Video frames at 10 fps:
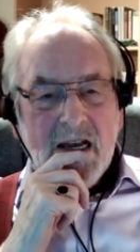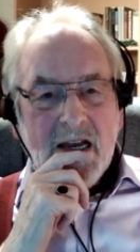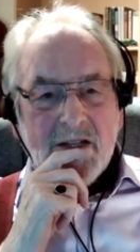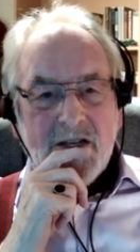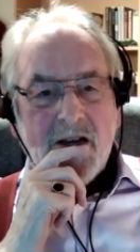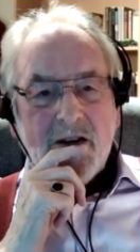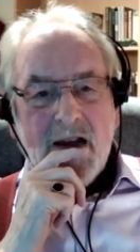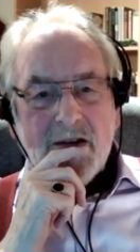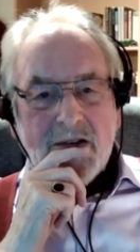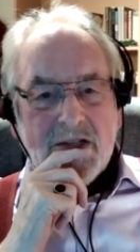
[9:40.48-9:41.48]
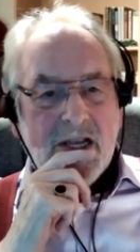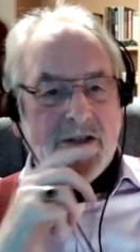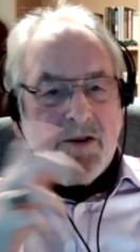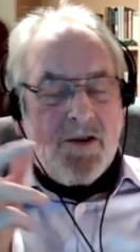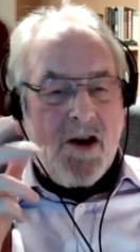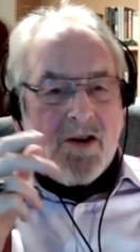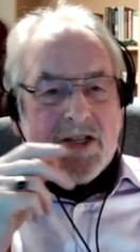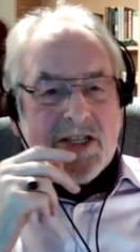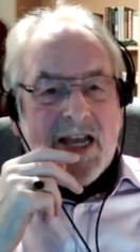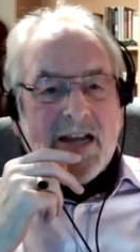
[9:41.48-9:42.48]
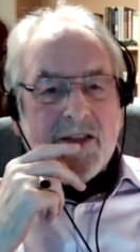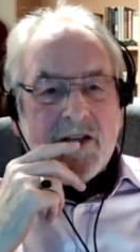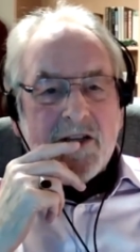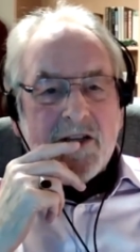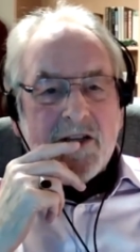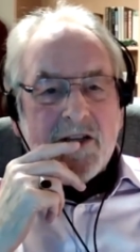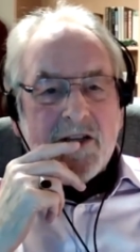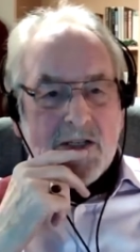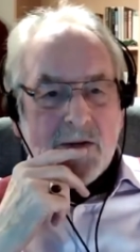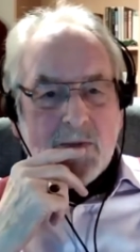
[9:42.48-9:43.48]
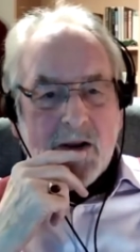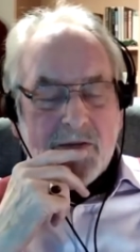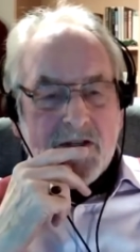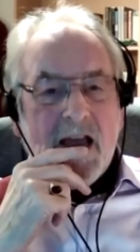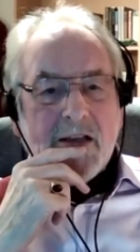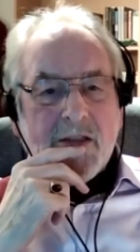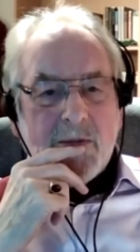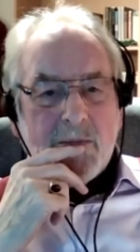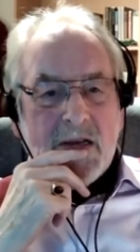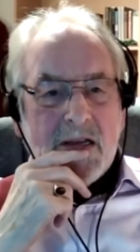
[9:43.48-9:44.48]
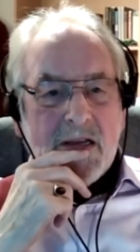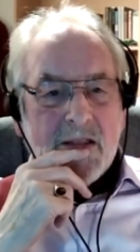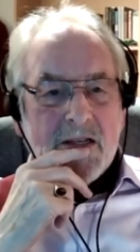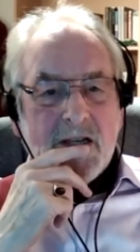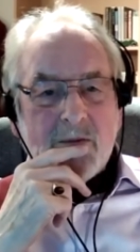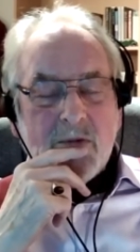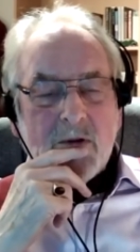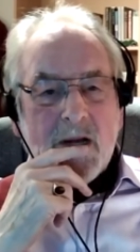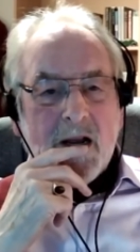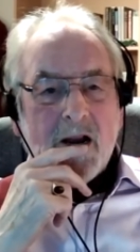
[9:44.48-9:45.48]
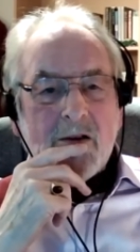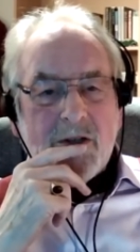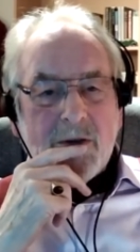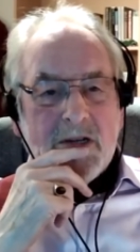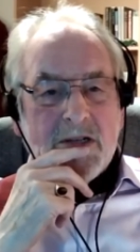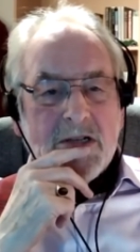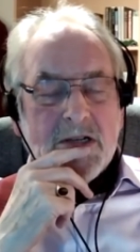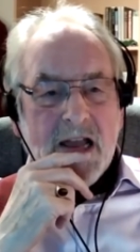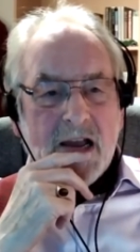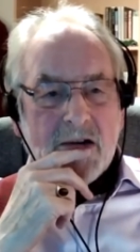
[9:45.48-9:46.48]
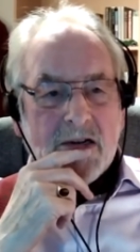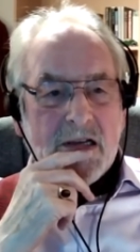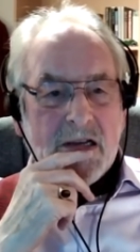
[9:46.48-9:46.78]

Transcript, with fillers: and turned around and said, You can't sack these people. I said, Well, I've sacked them. They said, Well, we'll close your business down.